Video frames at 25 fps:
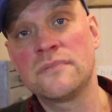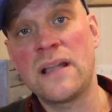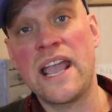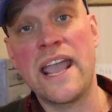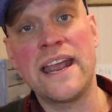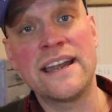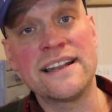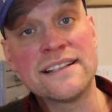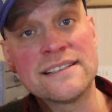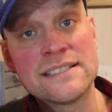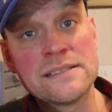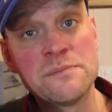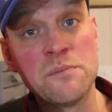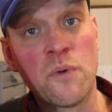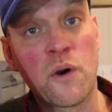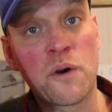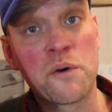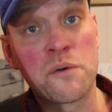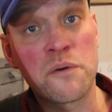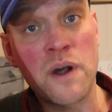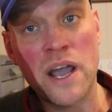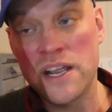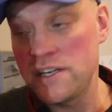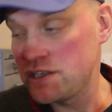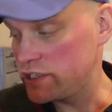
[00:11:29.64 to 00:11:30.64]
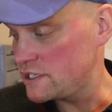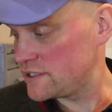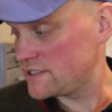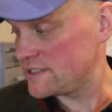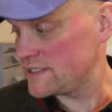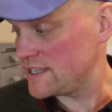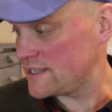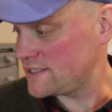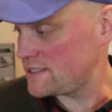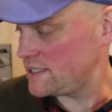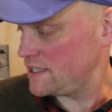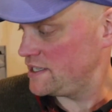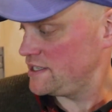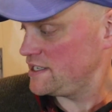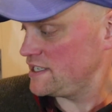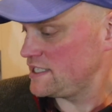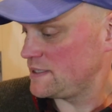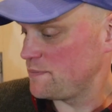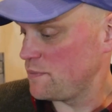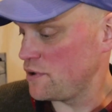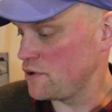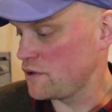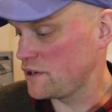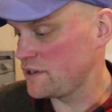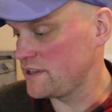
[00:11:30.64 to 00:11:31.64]
And it's more righteousness in this
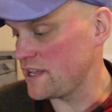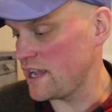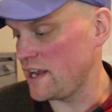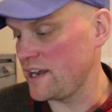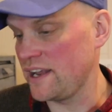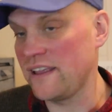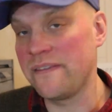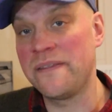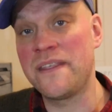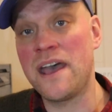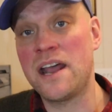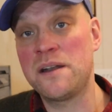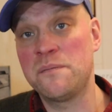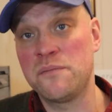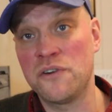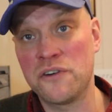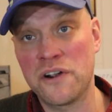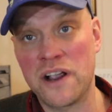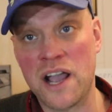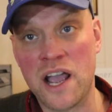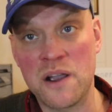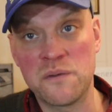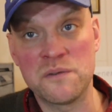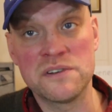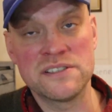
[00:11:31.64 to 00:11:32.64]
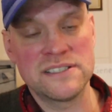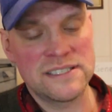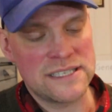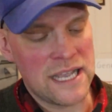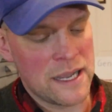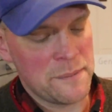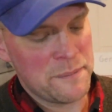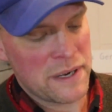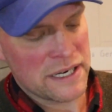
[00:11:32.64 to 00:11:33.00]
book than in that book, I would say.